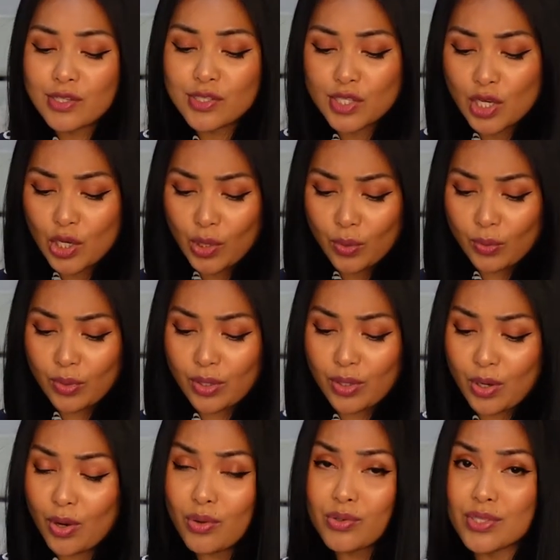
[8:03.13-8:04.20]
So
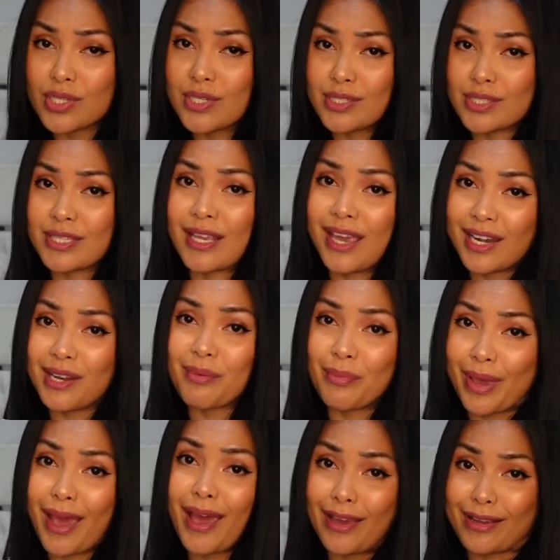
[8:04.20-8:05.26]
Coach is getting
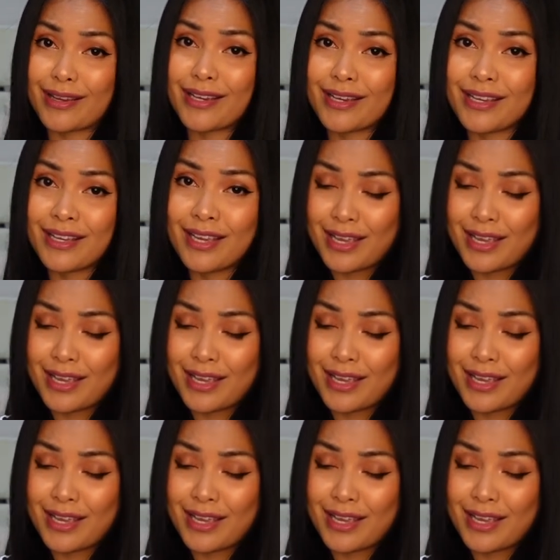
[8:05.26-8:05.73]
back